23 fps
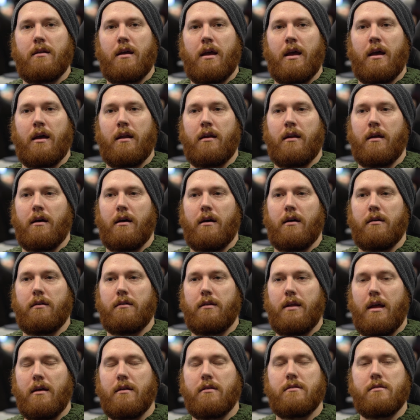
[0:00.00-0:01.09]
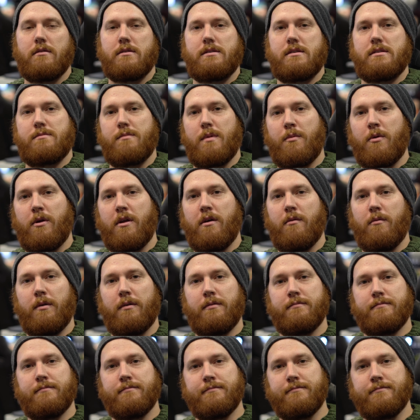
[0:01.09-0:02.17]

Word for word: And uh, yeah, looks like it's gonna be a pretty good one.